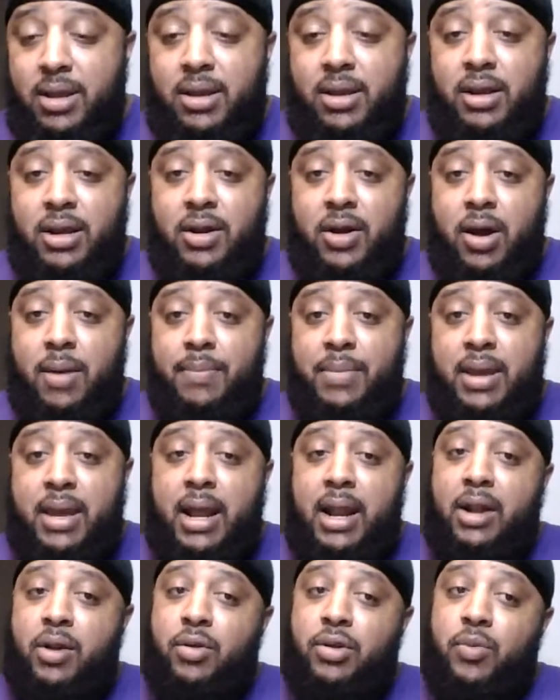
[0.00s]
You know what I mean?
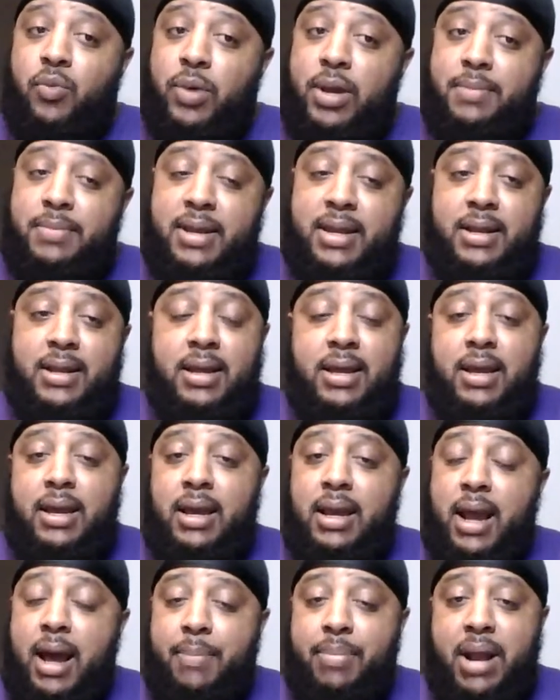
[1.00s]
I know the women,
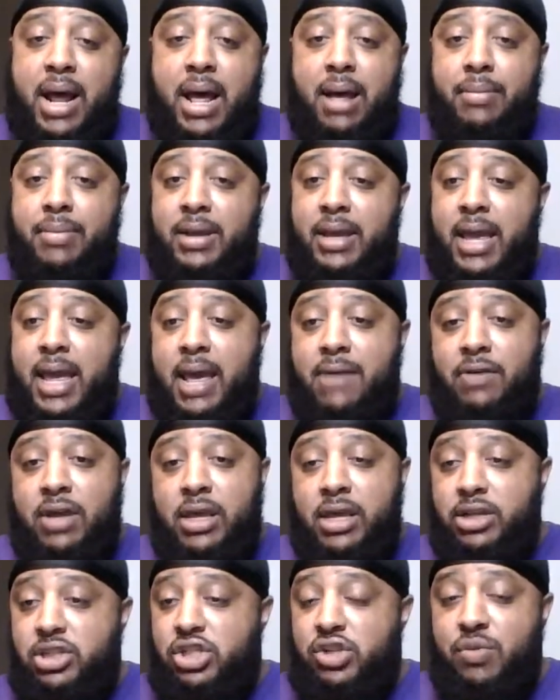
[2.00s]
y'all probably have an
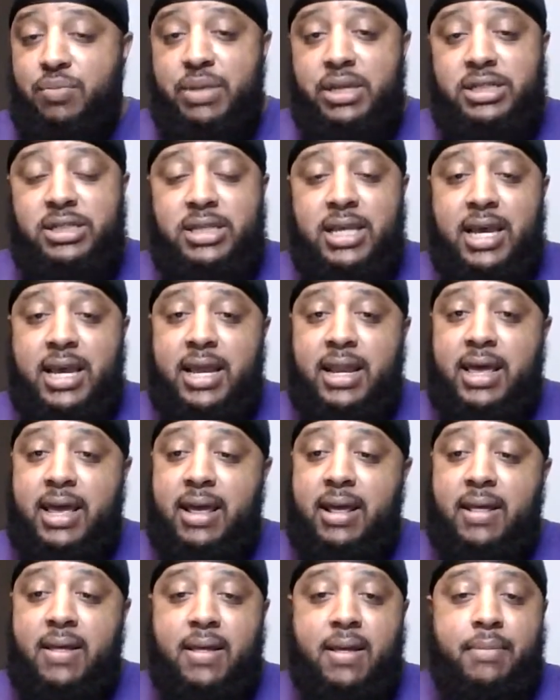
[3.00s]
issue with me saying
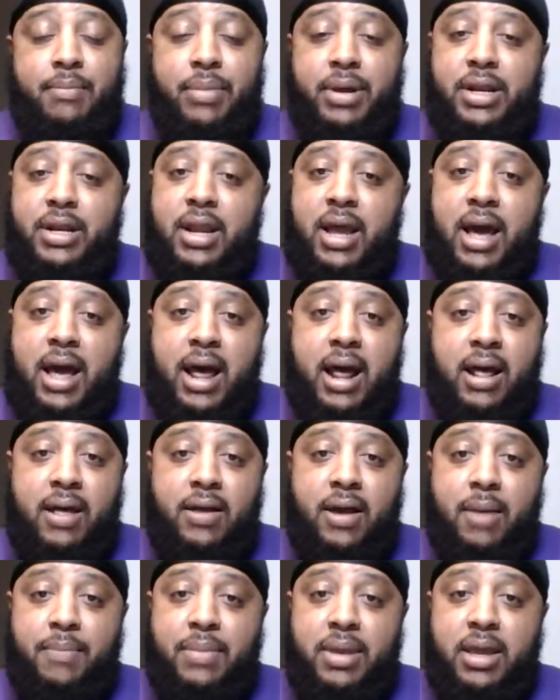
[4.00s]
that, but nah.
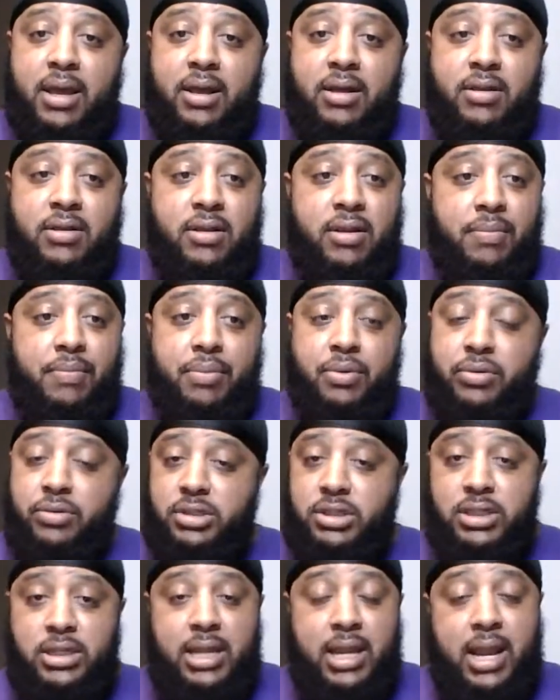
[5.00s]
I mean, because the
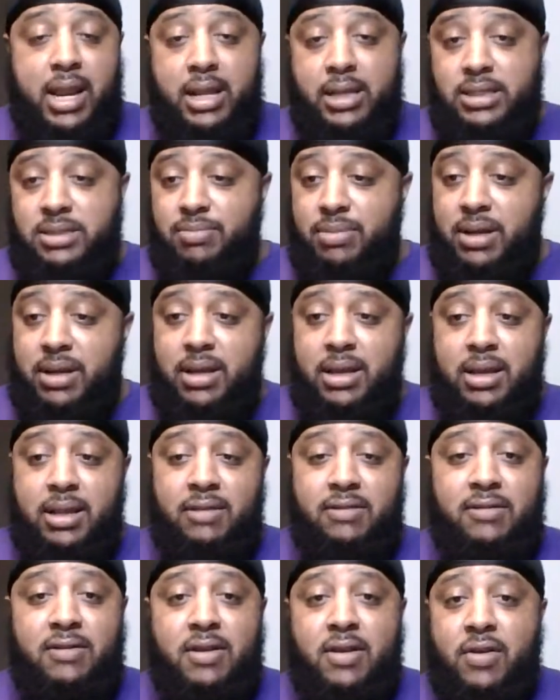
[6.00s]
bullshit that I
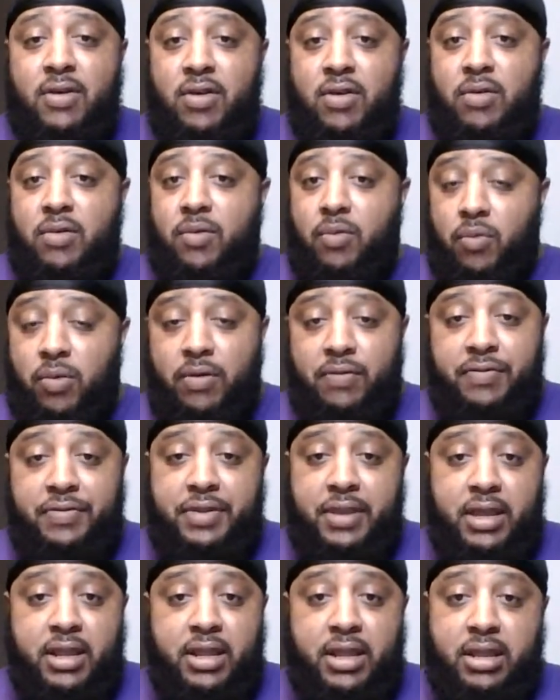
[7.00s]
experienced with
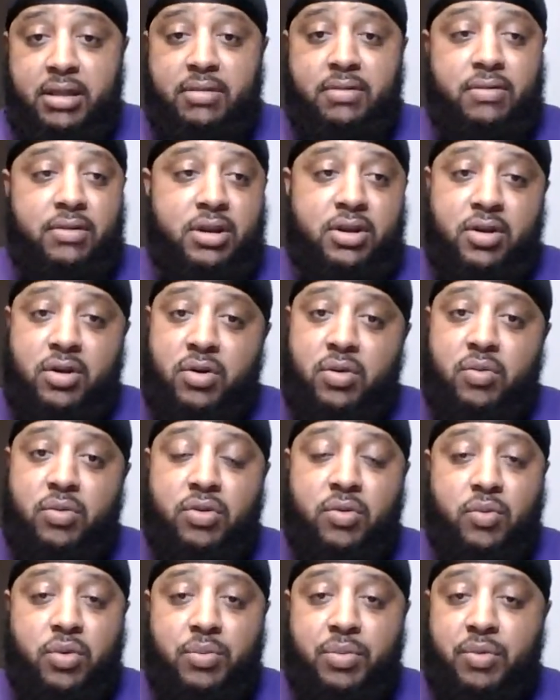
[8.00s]
dealing, with
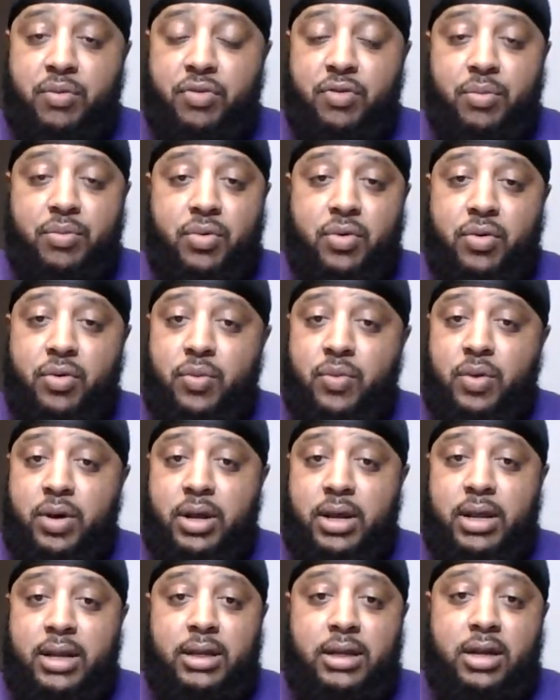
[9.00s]
a woman with the more than
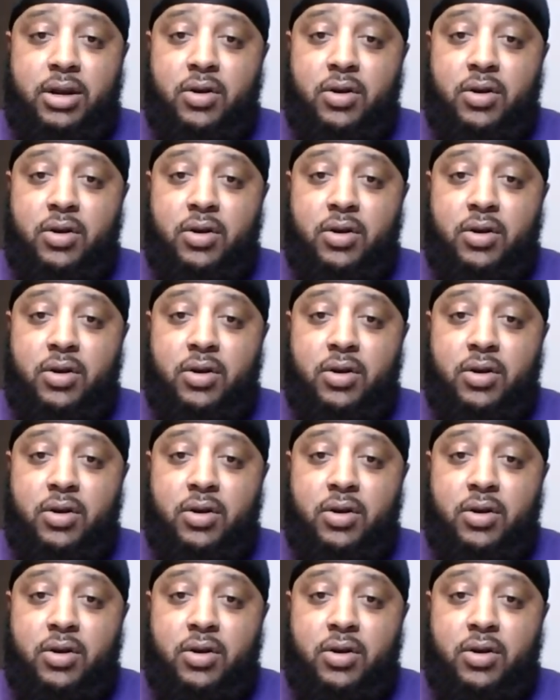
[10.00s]
one